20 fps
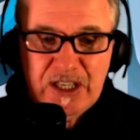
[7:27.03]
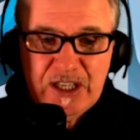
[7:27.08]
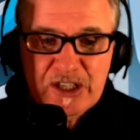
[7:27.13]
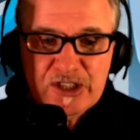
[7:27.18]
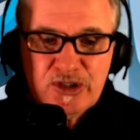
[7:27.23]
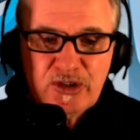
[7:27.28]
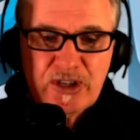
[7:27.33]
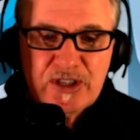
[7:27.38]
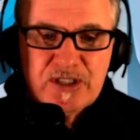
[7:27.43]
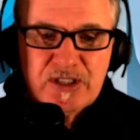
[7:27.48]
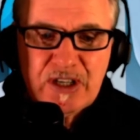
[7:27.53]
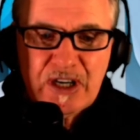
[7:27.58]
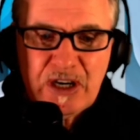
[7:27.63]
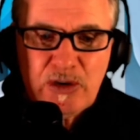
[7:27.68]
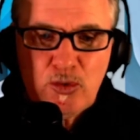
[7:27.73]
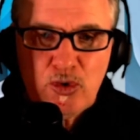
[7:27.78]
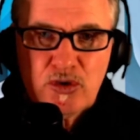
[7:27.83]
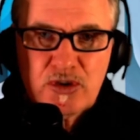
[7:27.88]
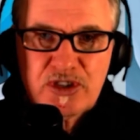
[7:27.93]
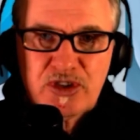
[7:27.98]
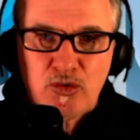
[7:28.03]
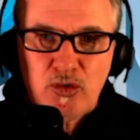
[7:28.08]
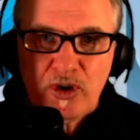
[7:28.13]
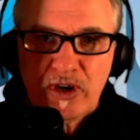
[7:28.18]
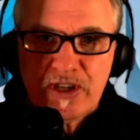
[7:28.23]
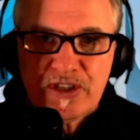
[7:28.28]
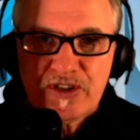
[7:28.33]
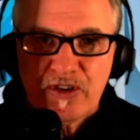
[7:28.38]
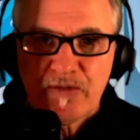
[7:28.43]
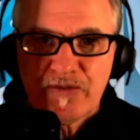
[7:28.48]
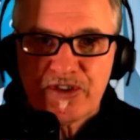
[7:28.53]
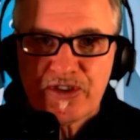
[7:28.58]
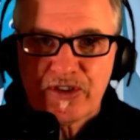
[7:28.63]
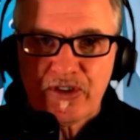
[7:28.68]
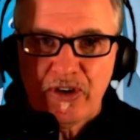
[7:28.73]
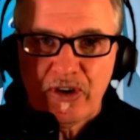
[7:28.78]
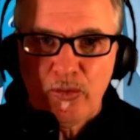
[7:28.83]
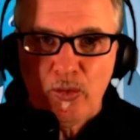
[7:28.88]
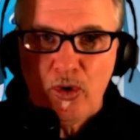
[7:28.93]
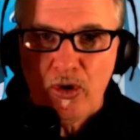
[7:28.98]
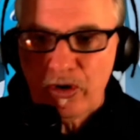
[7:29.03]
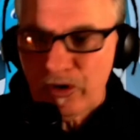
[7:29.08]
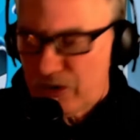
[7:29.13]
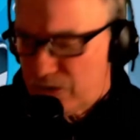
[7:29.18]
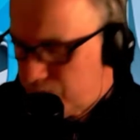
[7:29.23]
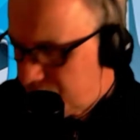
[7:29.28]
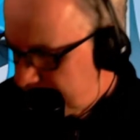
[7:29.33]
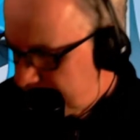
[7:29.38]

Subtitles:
So that's Star Wars, The Rise of Skywalker.